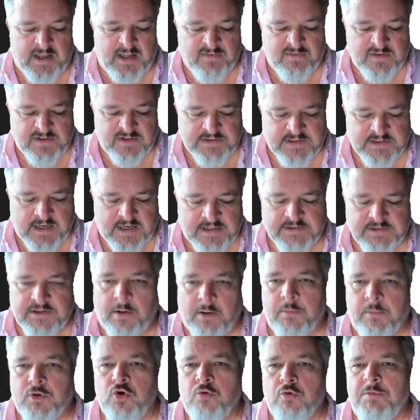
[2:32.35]
In this case, I
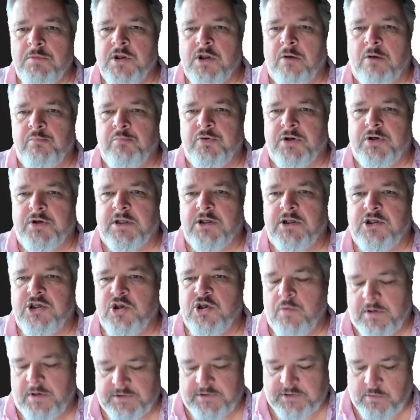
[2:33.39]
would normally go and put it in
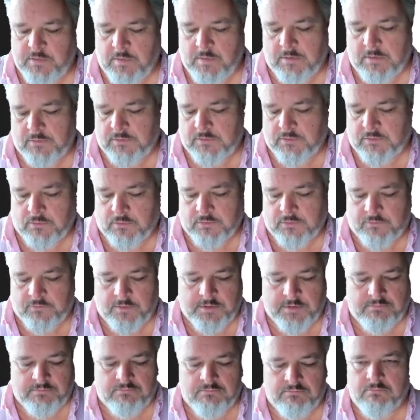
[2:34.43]
QSQL source,
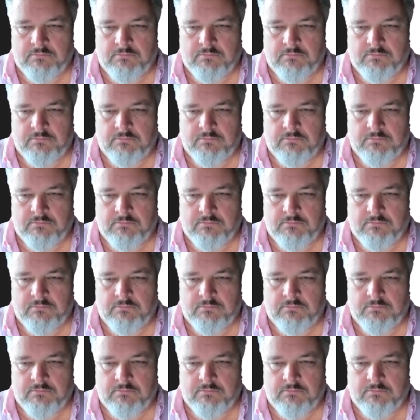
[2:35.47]
right?